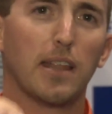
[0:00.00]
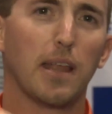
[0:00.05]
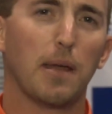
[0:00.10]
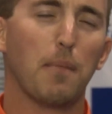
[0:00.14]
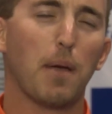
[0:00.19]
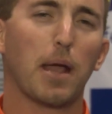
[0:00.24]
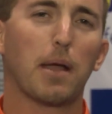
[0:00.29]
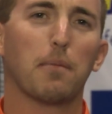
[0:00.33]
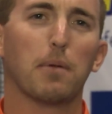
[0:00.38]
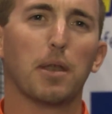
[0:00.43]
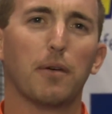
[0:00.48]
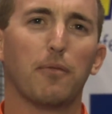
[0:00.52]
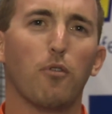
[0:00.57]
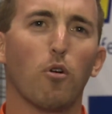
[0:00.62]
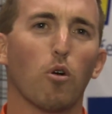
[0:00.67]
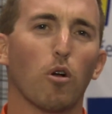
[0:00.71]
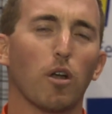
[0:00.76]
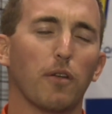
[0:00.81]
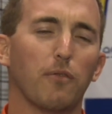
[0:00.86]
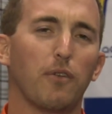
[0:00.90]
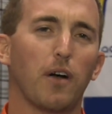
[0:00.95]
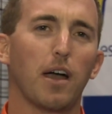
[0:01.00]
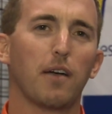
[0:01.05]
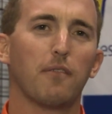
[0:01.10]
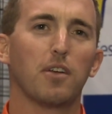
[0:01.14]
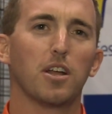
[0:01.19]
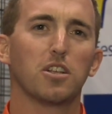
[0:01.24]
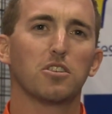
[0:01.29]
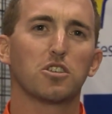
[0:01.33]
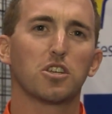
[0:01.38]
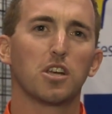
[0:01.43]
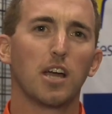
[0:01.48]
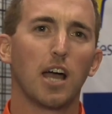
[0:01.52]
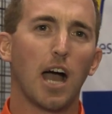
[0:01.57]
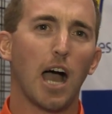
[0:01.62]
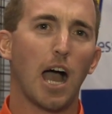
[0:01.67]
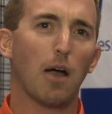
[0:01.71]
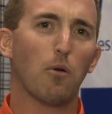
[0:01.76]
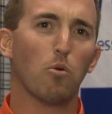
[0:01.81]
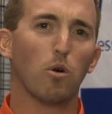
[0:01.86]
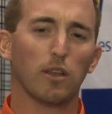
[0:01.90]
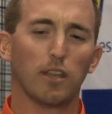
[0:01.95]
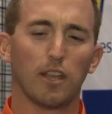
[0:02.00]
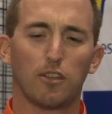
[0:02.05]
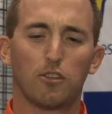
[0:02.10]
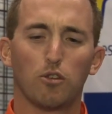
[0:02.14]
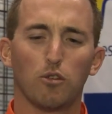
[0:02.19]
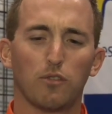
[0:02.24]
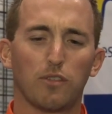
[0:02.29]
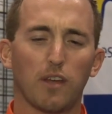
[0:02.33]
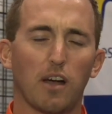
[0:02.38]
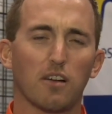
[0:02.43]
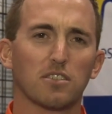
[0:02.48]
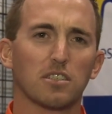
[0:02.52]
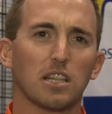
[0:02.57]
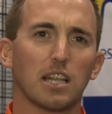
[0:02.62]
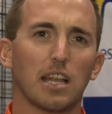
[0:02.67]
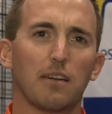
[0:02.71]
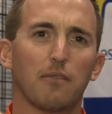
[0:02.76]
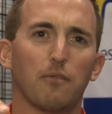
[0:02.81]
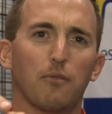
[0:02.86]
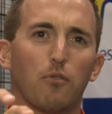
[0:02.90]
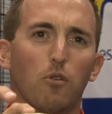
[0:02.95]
They make them in a 4 and a 5 inch. I won the 2011